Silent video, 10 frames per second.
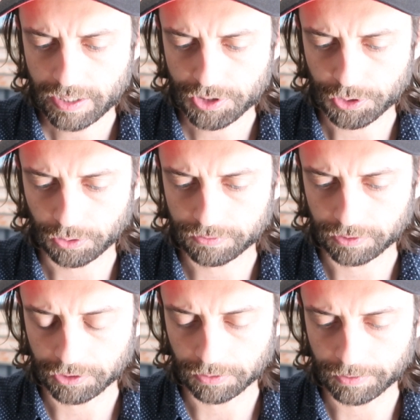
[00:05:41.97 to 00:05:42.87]
sold for
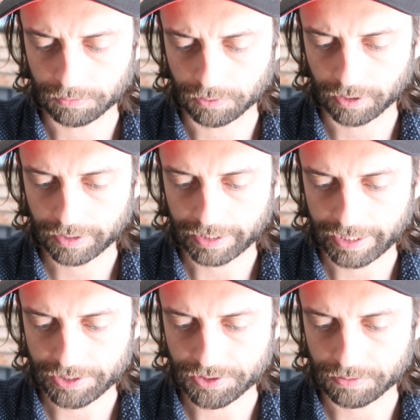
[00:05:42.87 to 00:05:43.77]
a little bit more. It
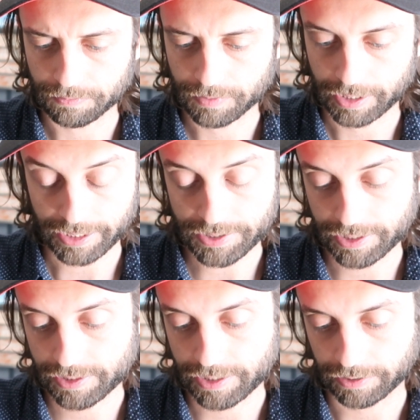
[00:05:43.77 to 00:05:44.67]
had some, I guess
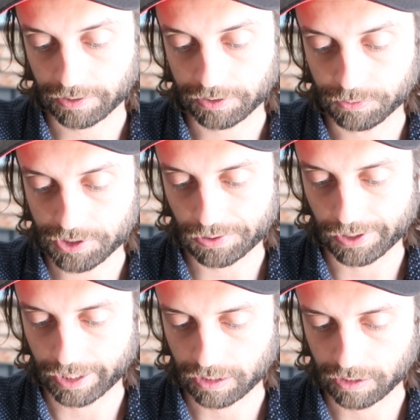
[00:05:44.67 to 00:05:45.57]
that's technically
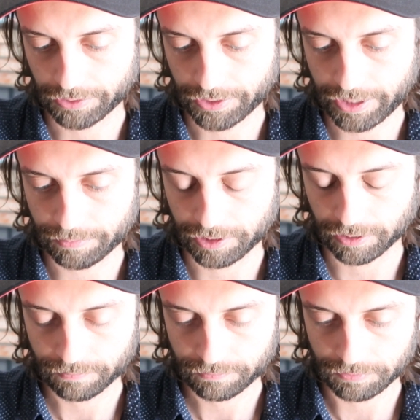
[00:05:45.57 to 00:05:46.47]
whiskering on the hem
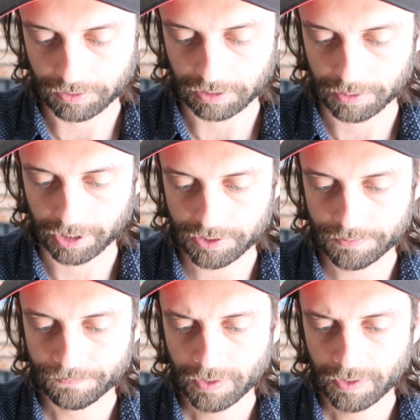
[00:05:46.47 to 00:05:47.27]
there, 15 bucks.